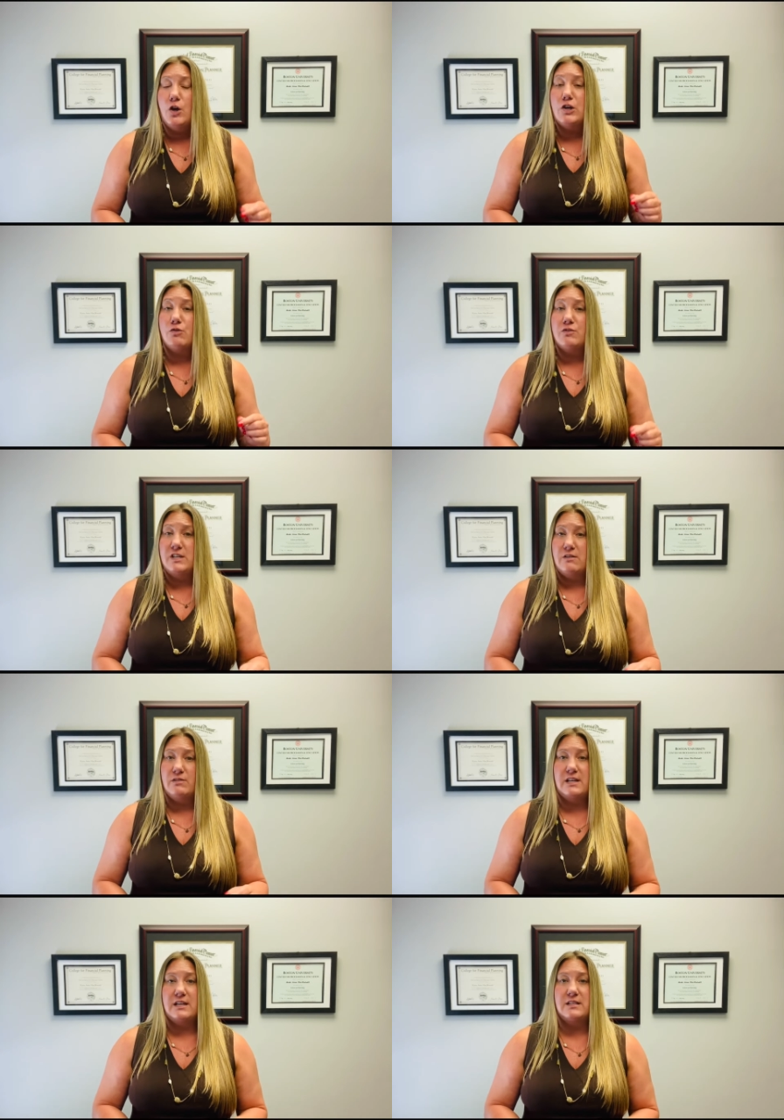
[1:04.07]
your
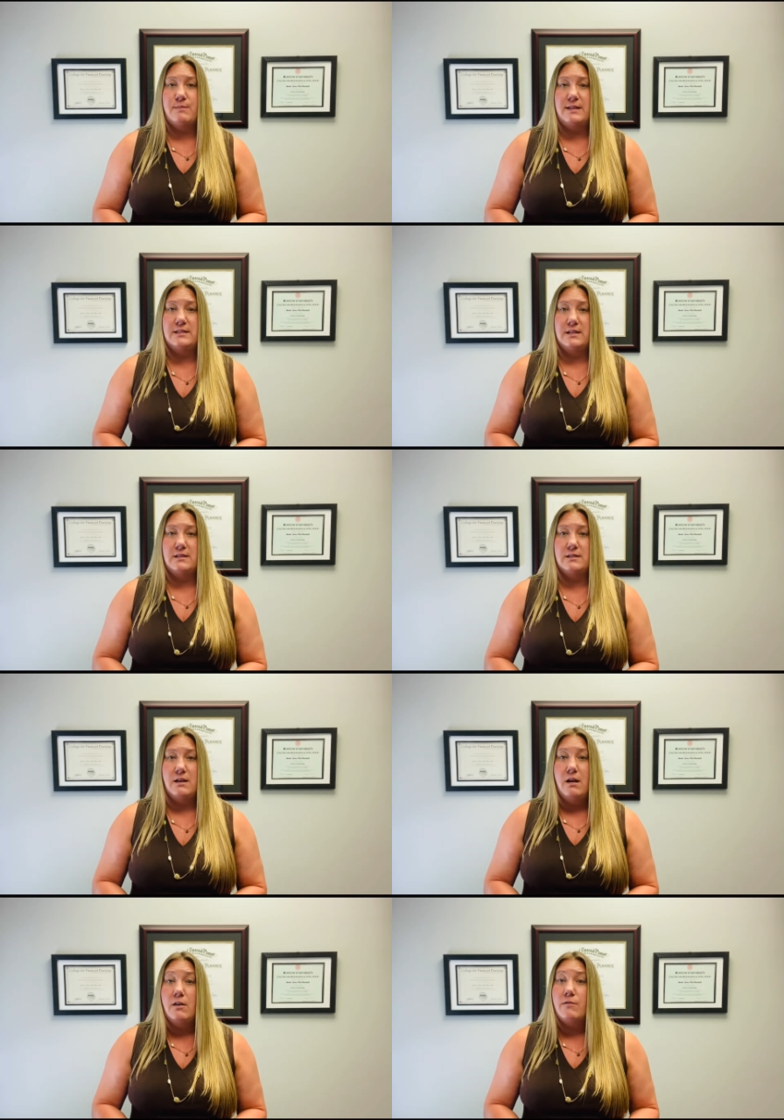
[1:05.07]
yearly expenses.
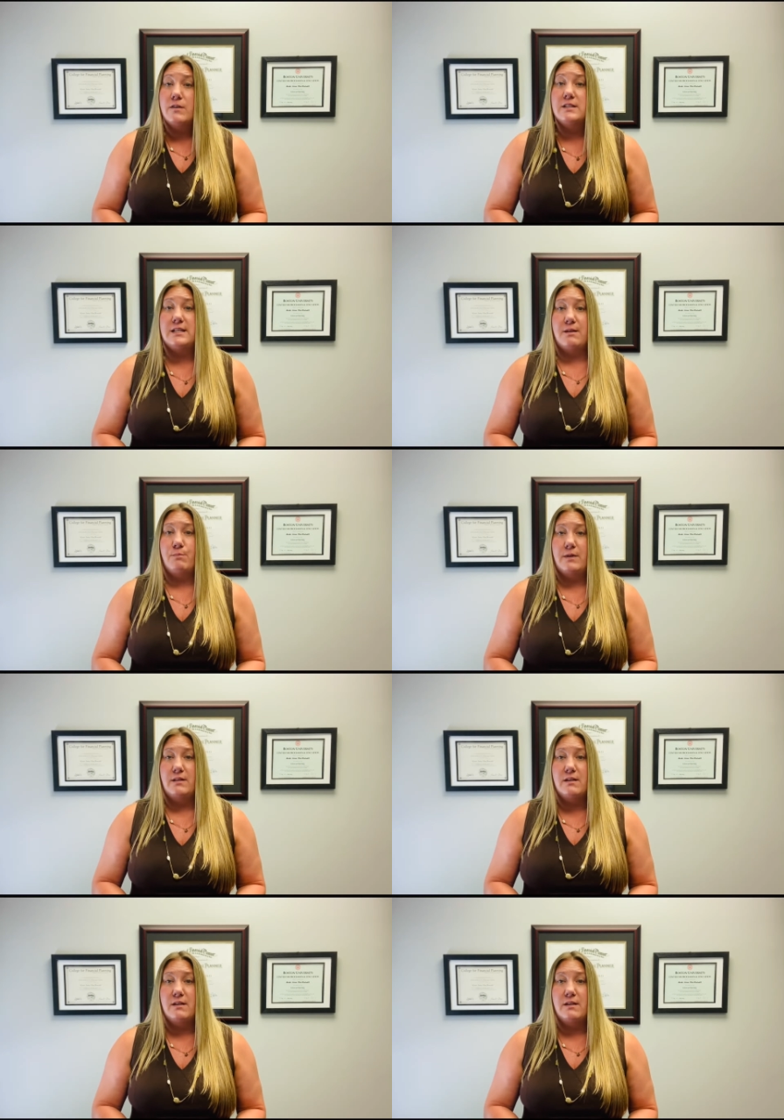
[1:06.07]
For example,